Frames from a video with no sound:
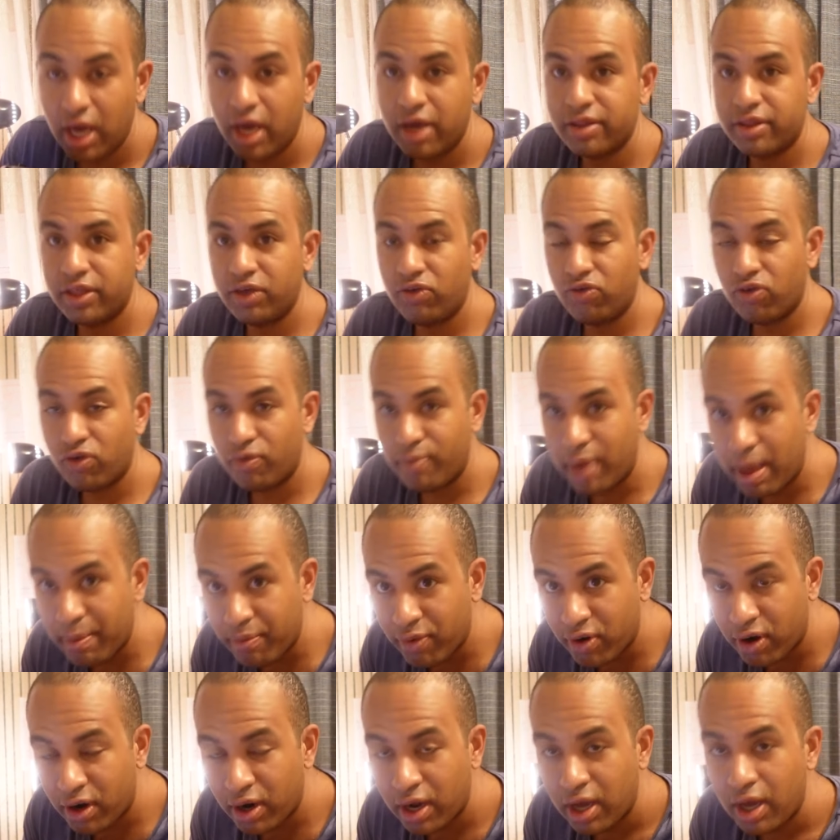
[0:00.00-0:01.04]
So you
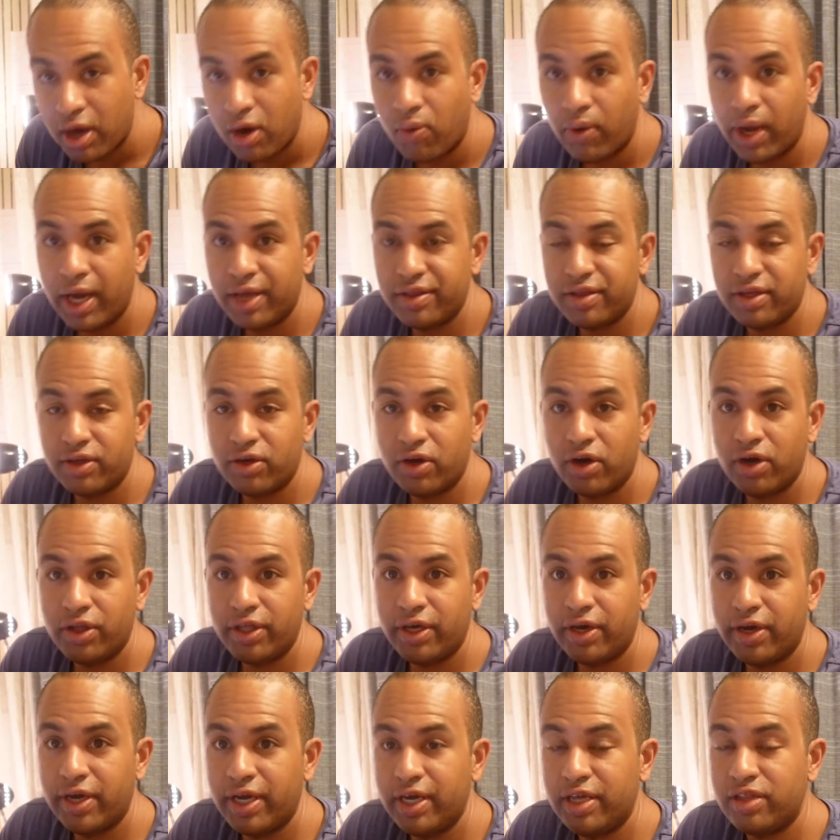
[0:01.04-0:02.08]
remember what I said
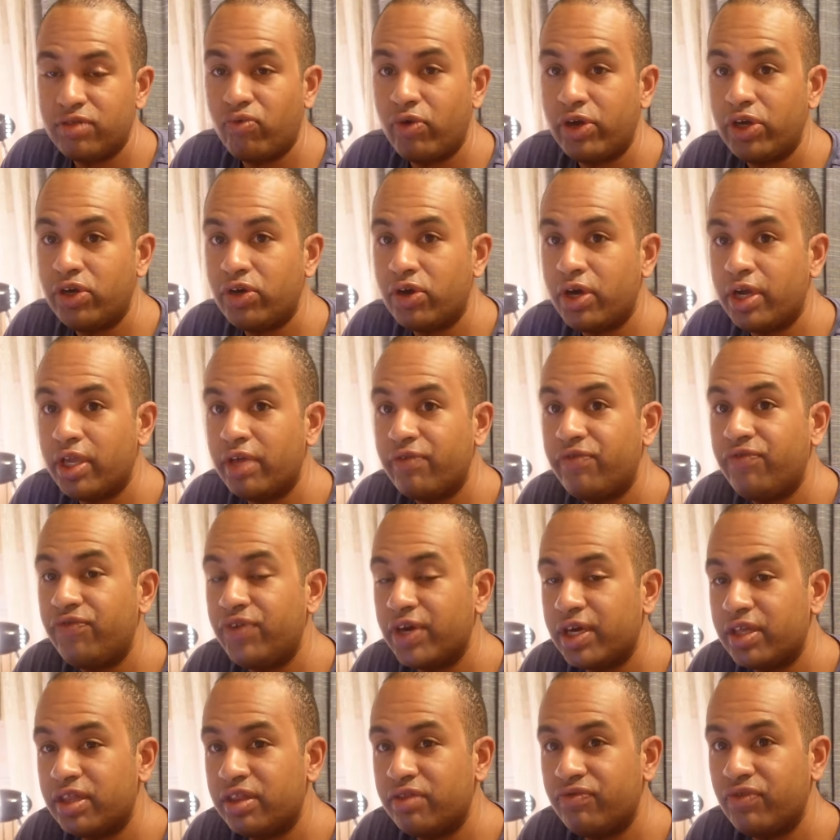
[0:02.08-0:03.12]
earlier is when you're going to
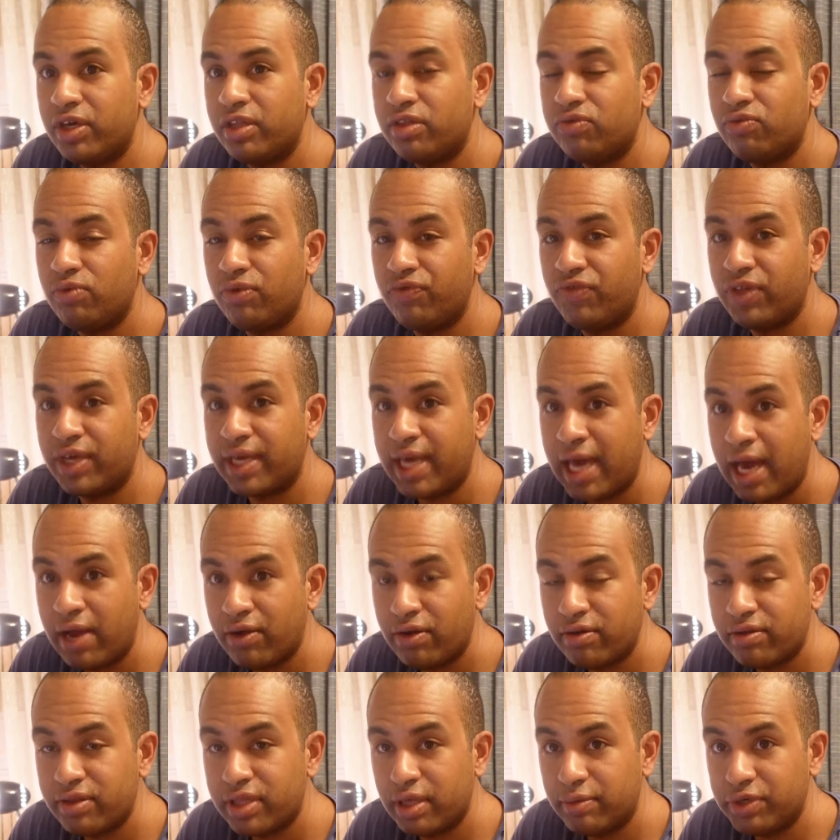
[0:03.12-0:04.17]
fix things with the
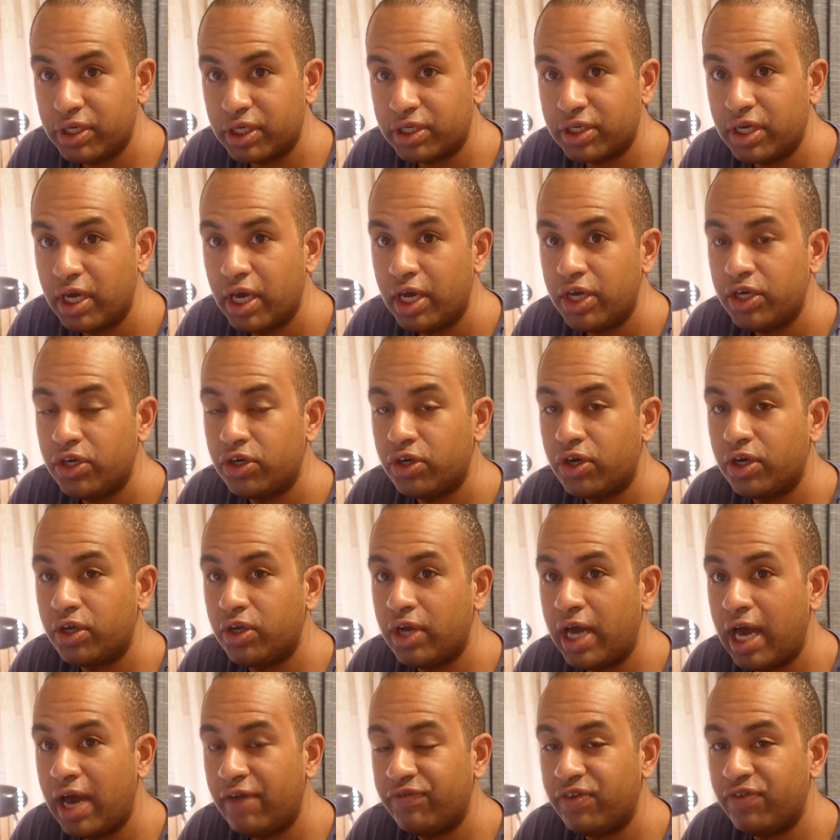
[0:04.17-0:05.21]
counter subject, you're going
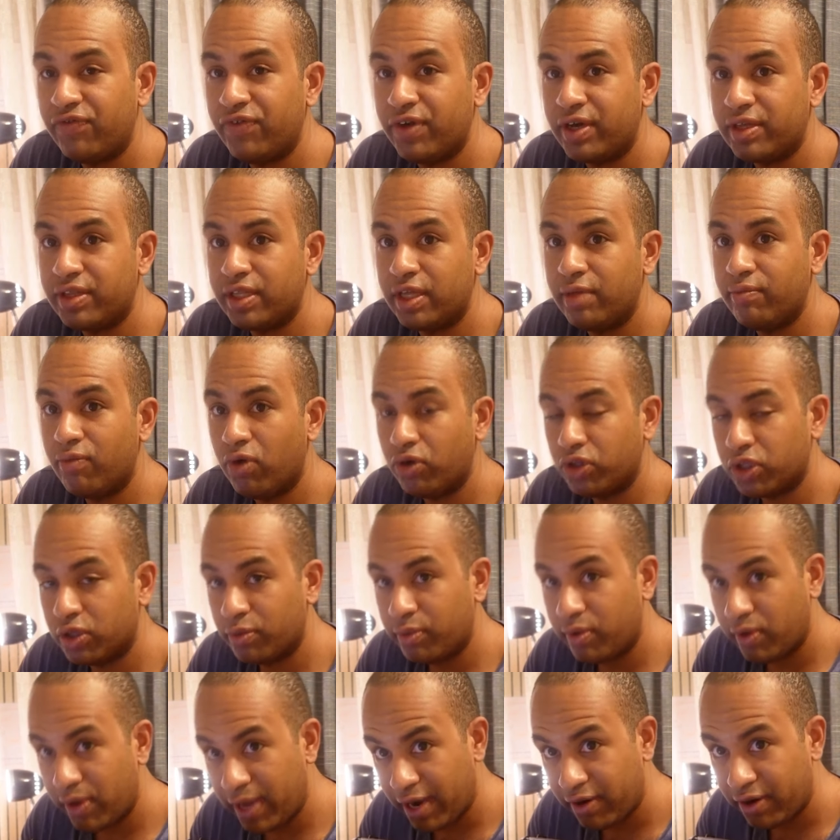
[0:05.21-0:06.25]
to have to fix in
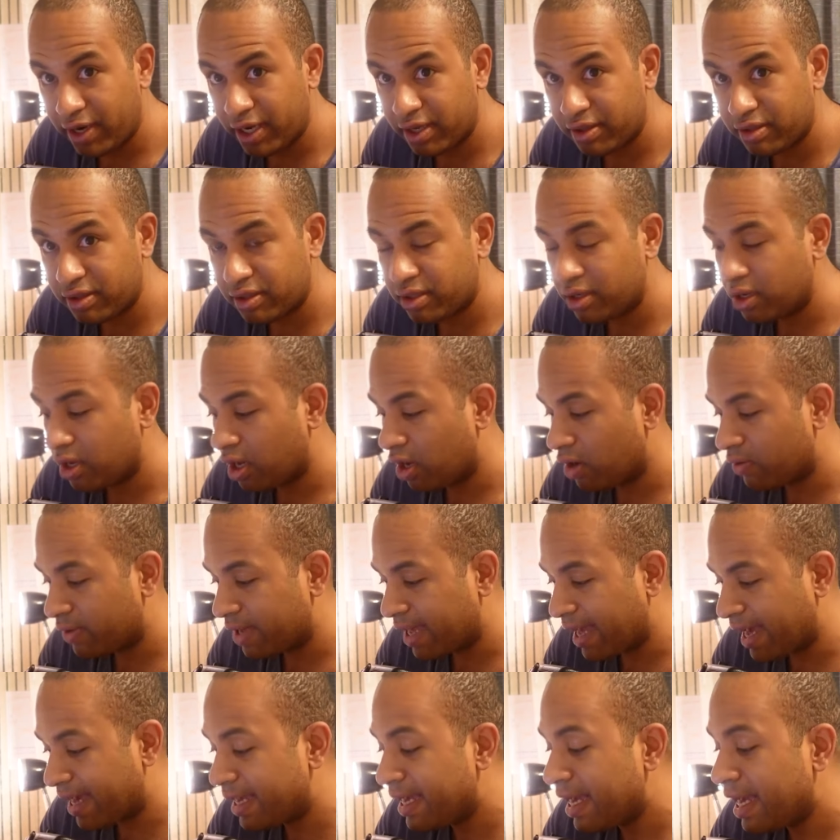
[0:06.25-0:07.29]
multiple areas.
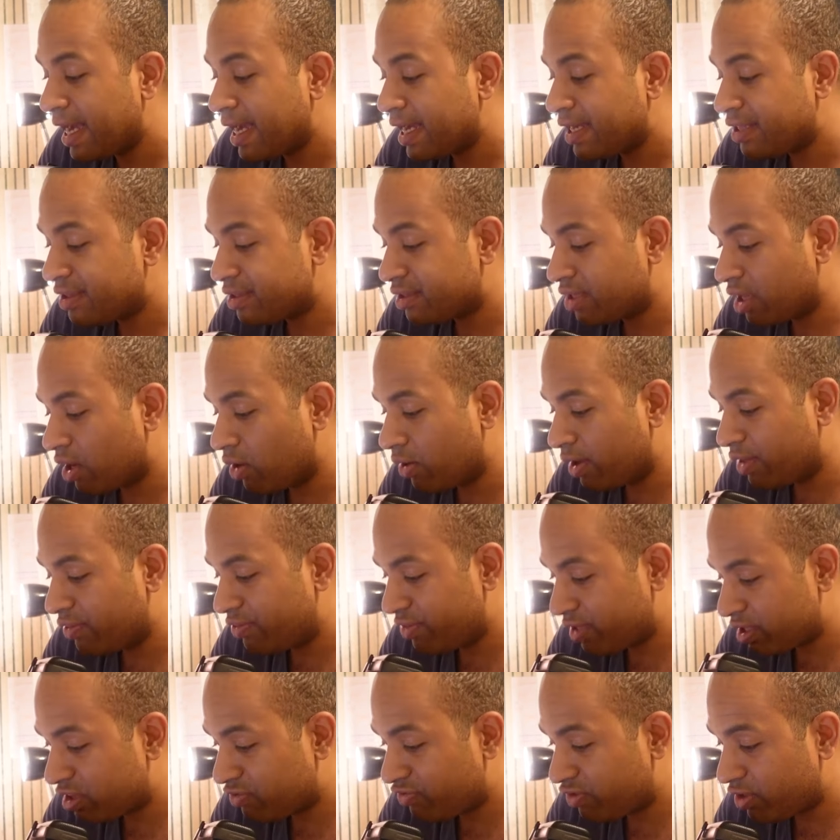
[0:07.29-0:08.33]
Okay, so in
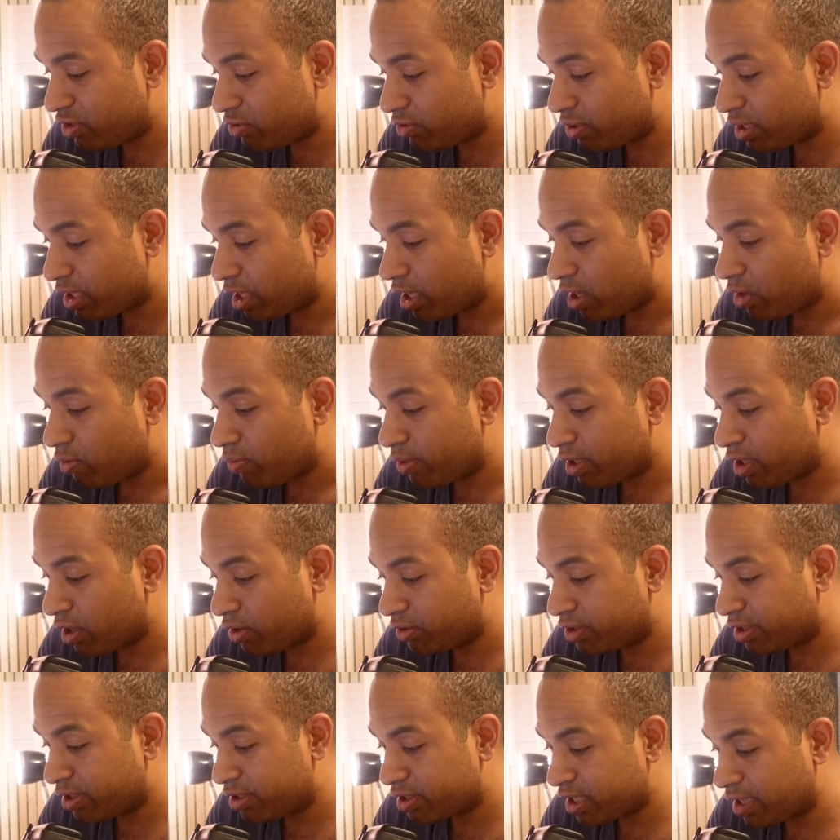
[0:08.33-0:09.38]
this fugue, we go
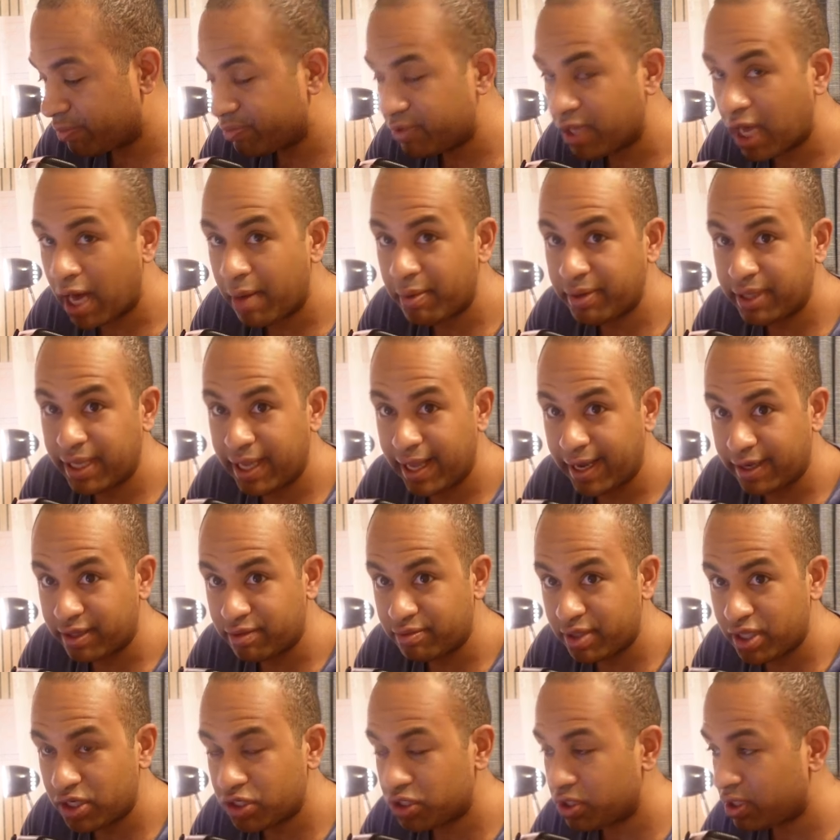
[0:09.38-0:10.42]
to the subdominant
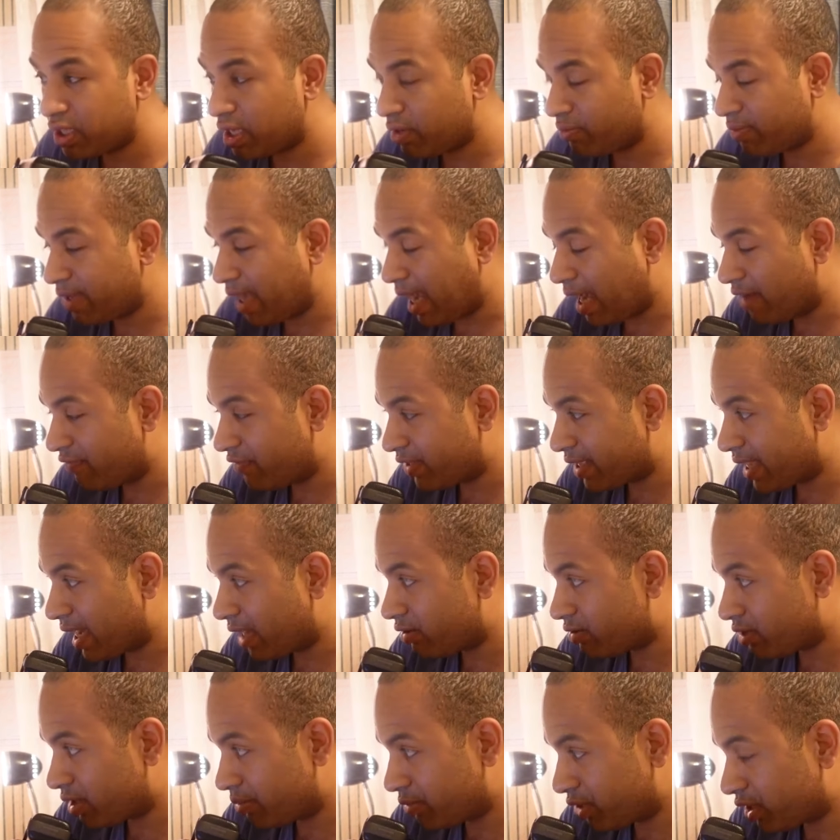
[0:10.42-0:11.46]
exposition and we have the
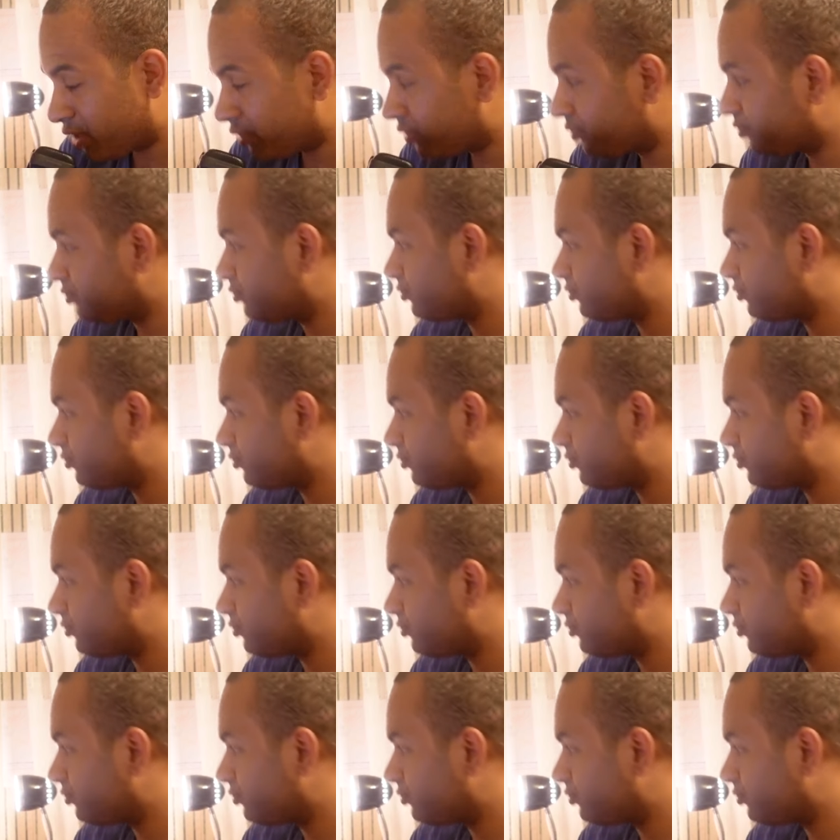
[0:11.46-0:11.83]
counter subject.